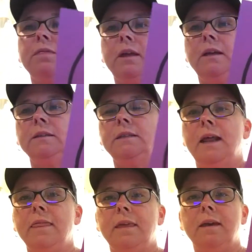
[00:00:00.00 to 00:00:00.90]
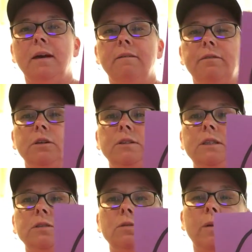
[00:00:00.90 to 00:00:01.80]
things that I think of first
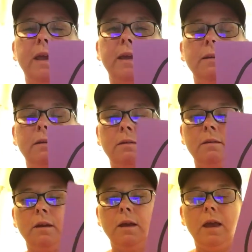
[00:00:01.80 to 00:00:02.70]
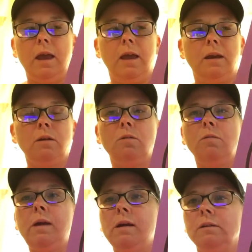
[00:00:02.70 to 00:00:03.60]
is queen and
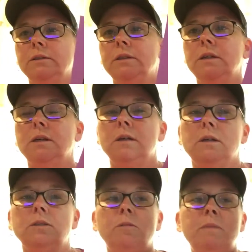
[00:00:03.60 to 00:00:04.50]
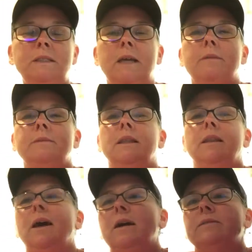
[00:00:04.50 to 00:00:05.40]
quilt. So Miss Thompson
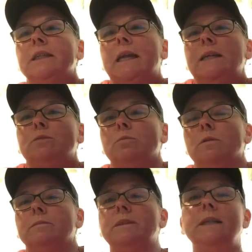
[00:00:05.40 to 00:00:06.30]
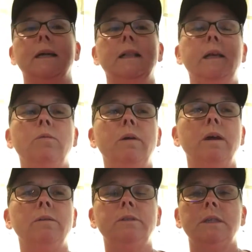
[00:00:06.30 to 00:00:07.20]
loves a nice warm snuggly
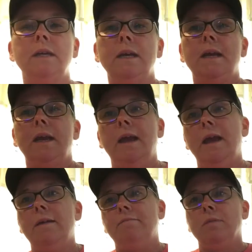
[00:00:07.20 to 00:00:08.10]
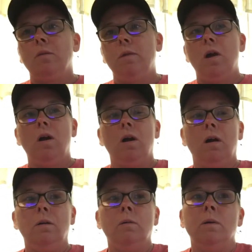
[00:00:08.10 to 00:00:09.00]
quilt, and we
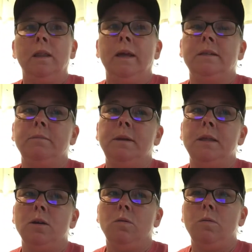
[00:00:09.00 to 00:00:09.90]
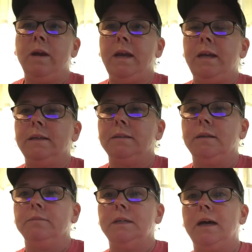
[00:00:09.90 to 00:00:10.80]
all would like to be the queen
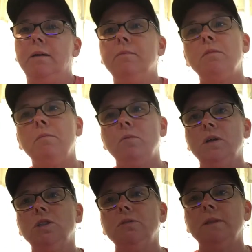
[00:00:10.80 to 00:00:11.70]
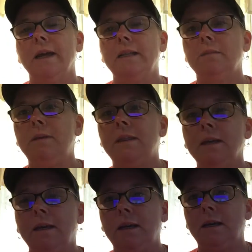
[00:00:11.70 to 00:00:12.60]
sometimes, and boys, you would like to be the
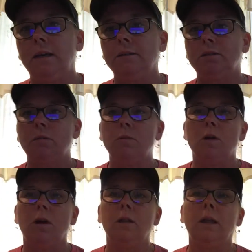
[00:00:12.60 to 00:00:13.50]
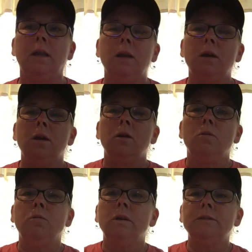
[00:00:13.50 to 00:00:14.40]
king. So we'll call it
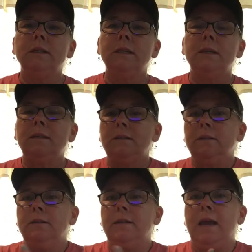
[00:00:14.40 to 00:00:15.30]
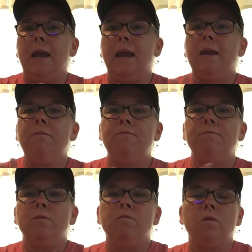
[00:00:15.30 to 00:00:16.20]
Quilted Day
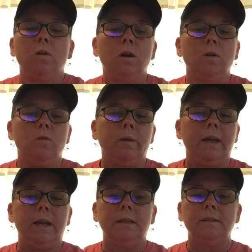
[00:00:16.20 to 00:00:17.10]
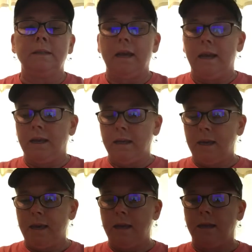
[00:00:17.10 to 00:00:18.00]
for Queens and
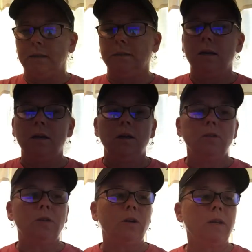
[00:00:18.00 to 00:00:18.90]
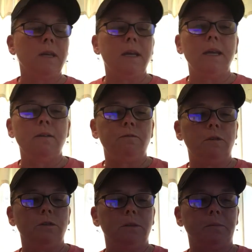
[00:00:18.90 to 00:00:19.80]
Kings. So you need a
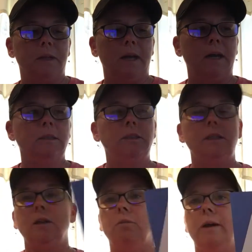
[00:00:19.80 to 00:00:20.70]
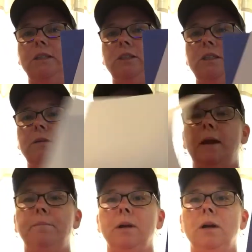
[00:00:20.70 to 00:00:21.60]
few supplies. You need a white sheet of
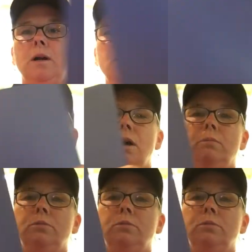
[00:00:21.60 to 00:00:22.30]
paper, a